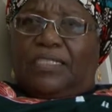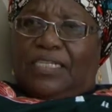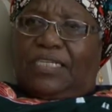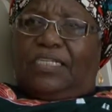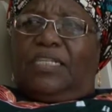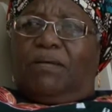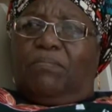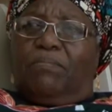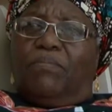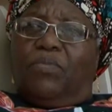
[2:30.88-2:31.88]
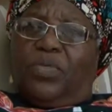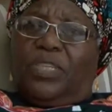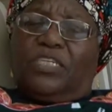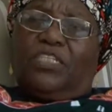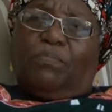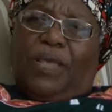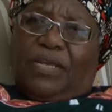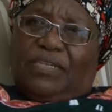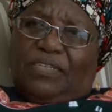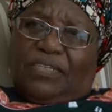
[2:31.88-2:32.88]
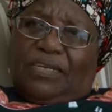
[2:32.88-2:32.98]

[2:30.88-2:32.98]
Treat them with respect.